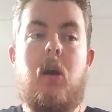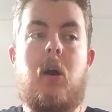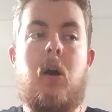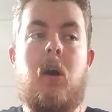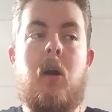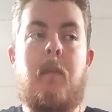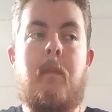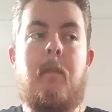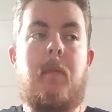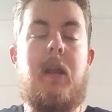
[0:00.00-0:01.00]

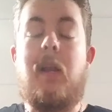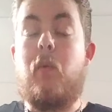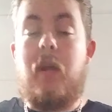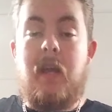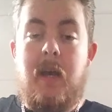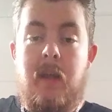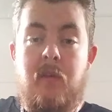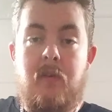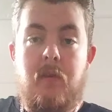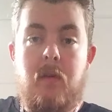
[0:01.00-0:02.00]
Um, but anyway,
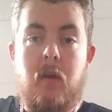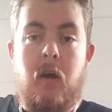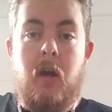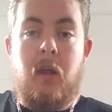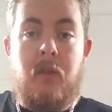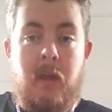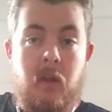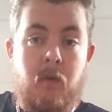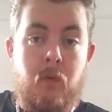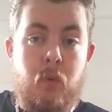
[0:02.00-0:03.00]
guys, uh,
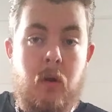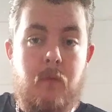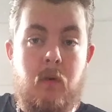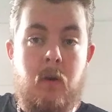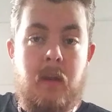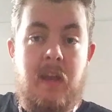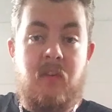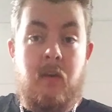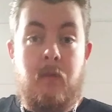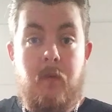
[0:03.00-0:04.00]
thank you for
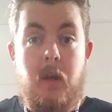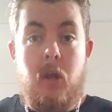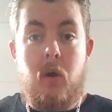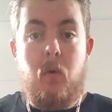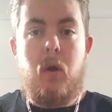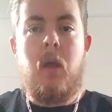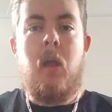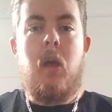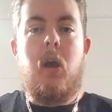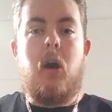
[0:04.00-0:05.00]
catching this video.
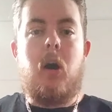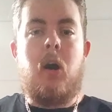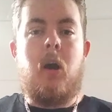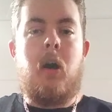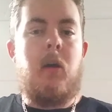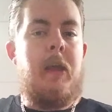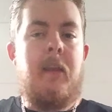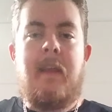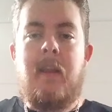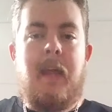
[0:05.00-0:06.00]
Uh,
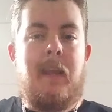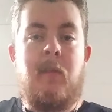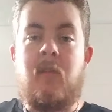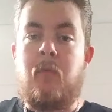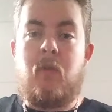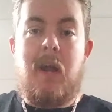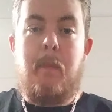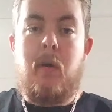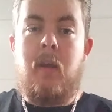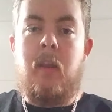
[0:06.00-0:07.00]
hit that like and
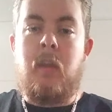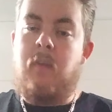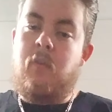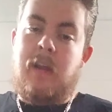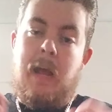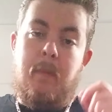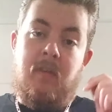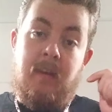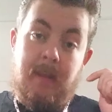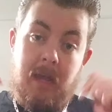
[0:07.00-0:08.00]
subscribe button. Leave your
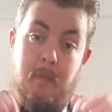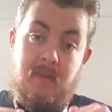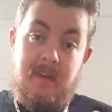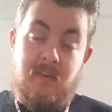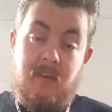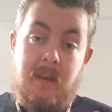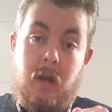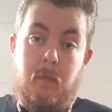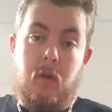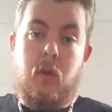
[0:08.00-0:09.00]
comments in the comment section
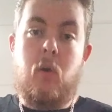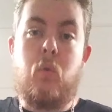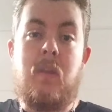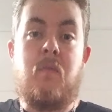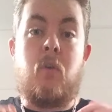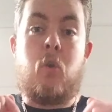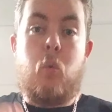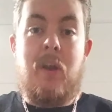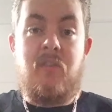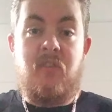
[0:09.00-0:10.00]
down below. Leave your
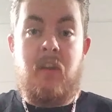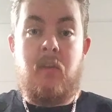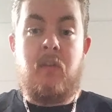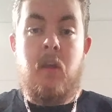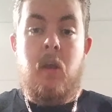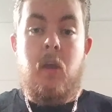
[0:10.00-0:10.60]
questions